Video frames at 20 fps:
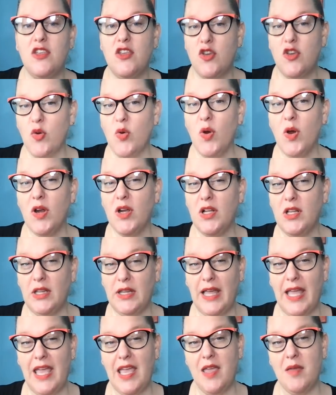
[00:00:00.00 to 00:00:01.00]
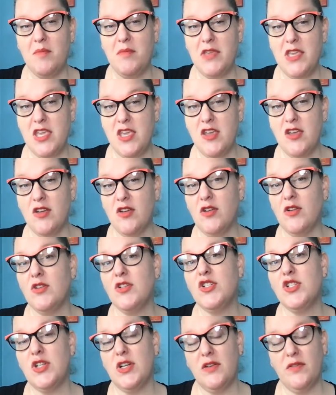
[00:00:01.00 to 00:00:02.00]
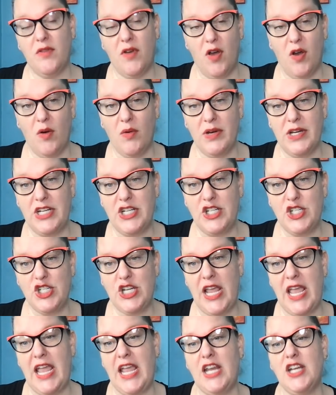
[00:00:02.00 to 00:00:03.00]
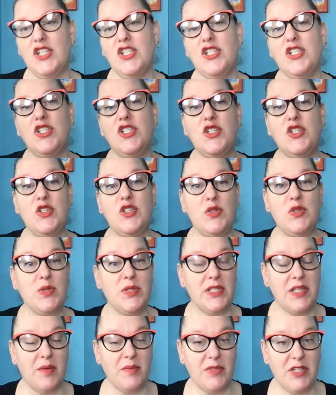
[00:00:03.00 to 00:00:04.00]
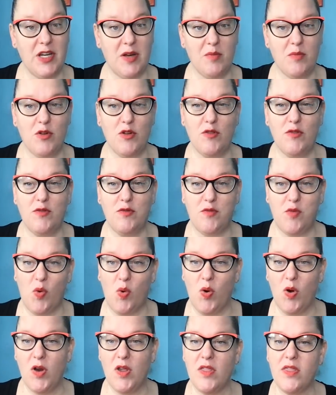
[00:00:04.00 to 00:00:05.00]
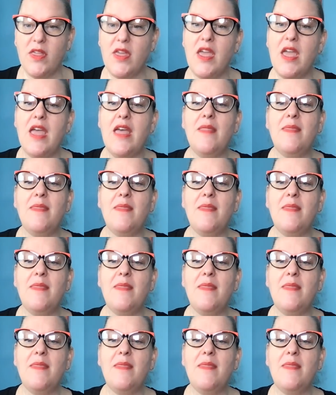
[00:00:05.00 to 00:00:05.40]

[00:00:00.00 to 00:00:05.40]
Your claim year should have already changed to September 4th.